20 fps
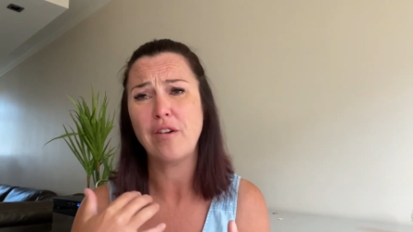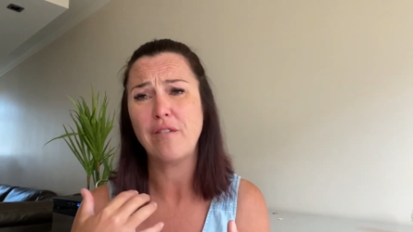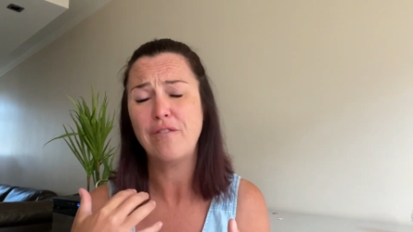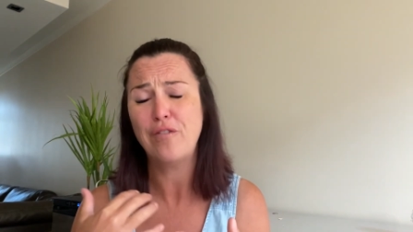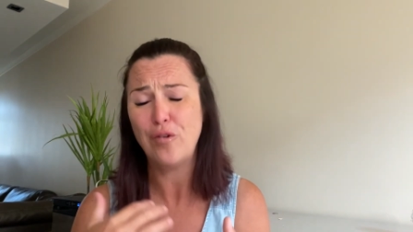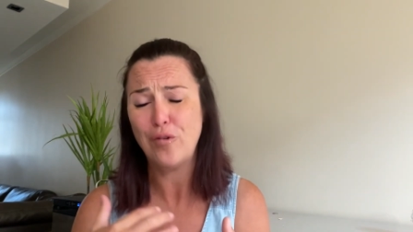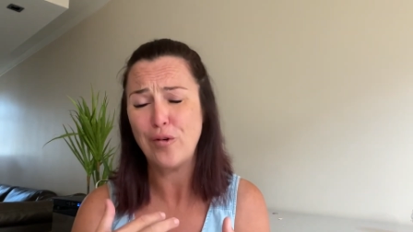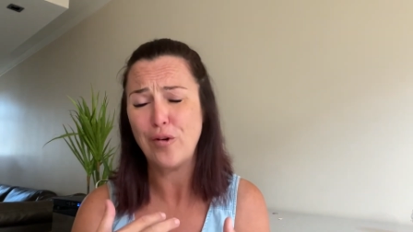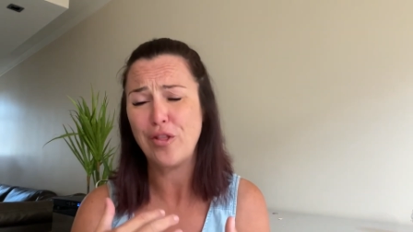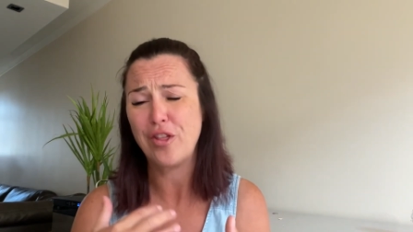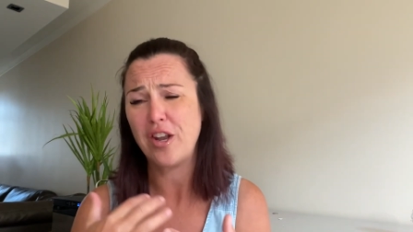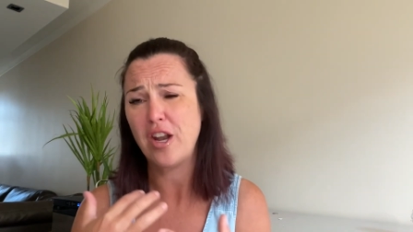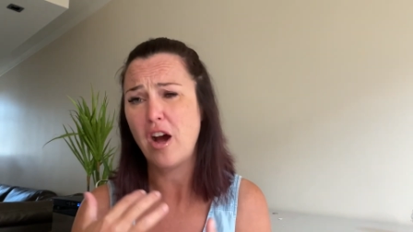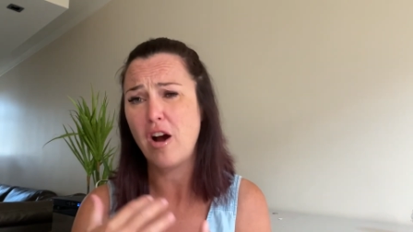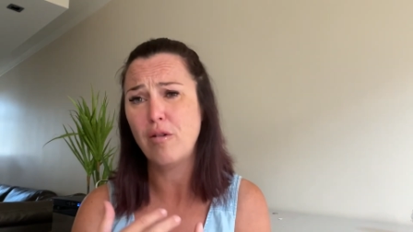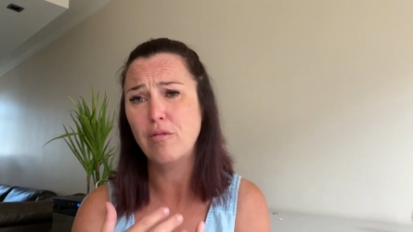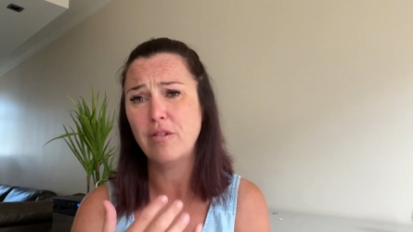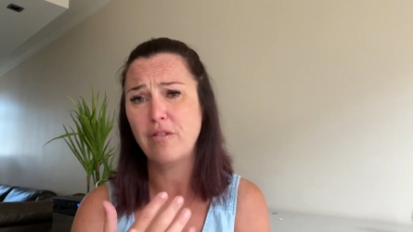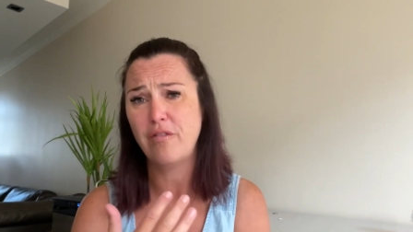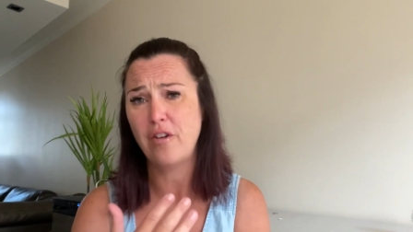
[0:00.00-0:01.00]
forth and
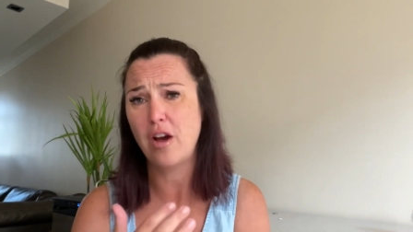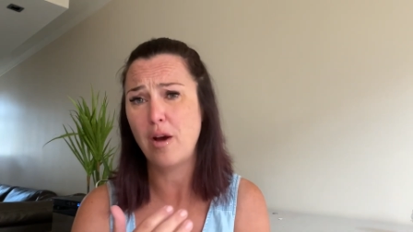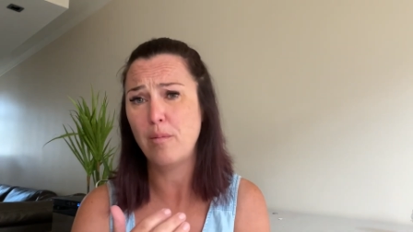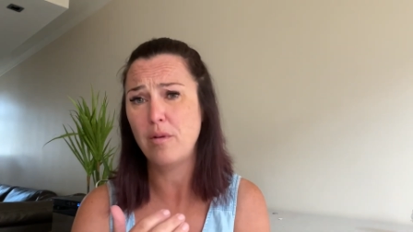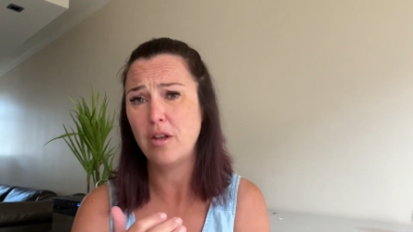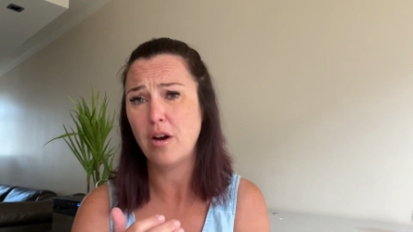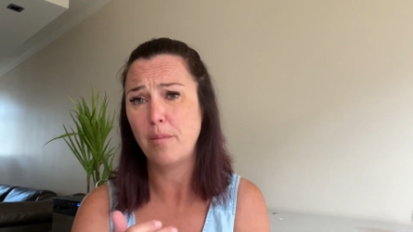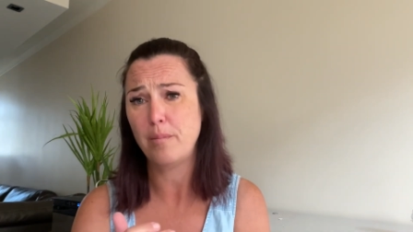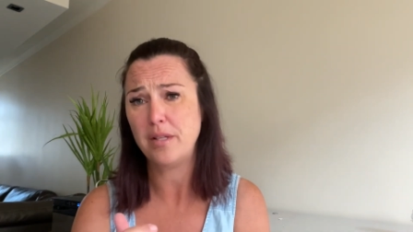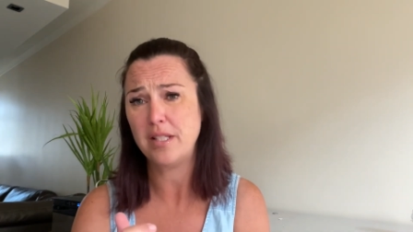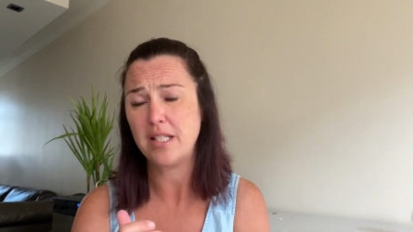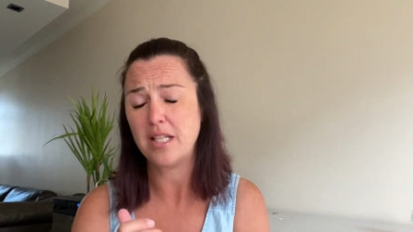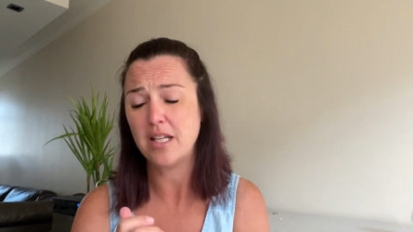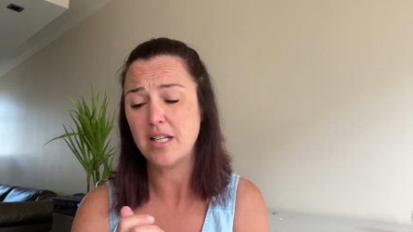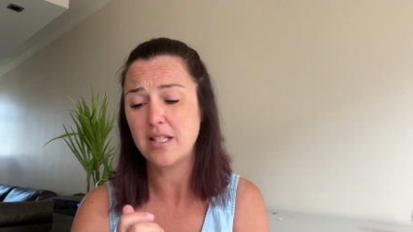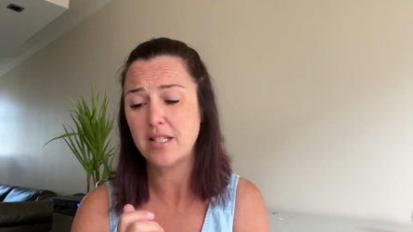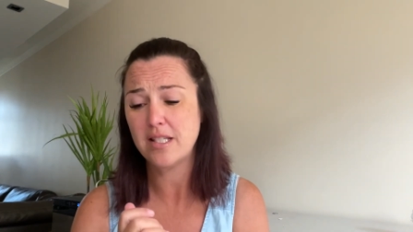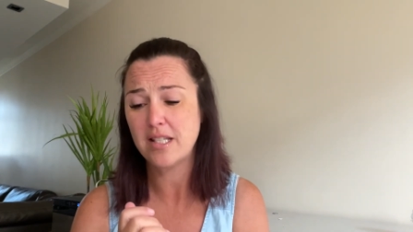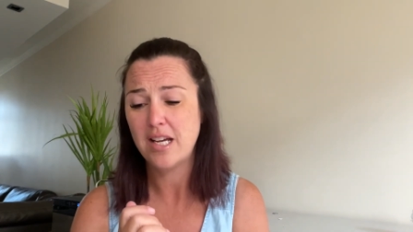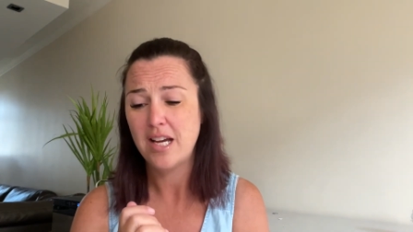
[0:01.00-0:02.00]
hold firm with our
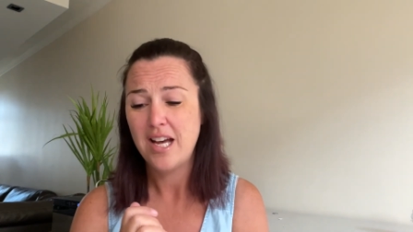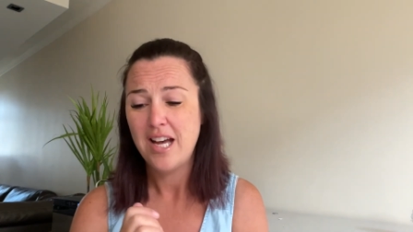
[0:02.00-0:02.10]
business.